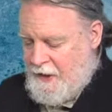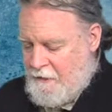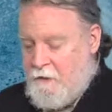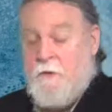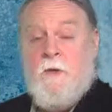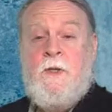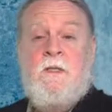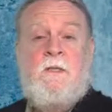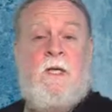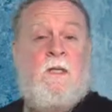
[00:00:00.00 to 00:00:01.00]
Maryland
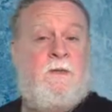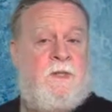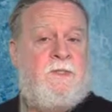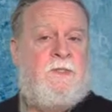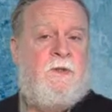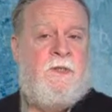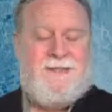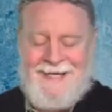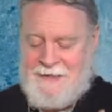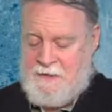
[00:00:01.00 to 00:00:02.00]
uh, thus joins
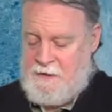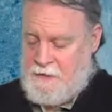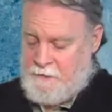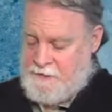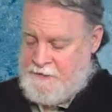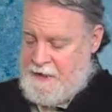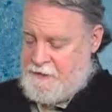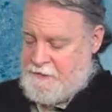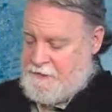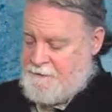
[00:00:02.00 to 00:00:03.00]
eighteen other
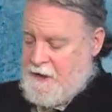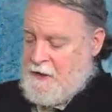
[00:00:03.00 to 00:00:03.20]
states: